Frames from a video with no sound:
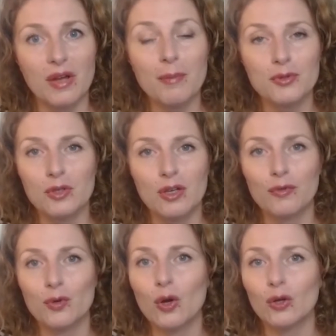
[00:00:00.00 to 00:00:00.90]
absolutely
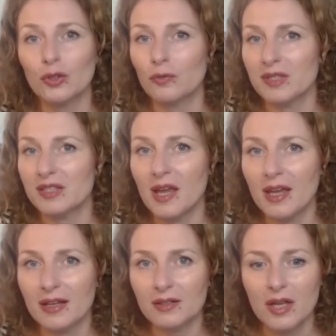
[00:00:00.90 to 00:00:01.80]
forgotten or
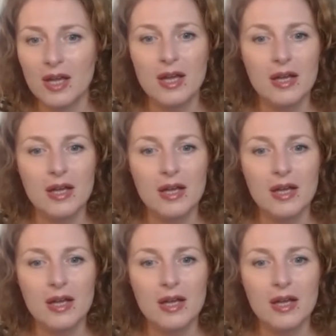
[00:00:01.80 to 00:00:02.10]
mistaken,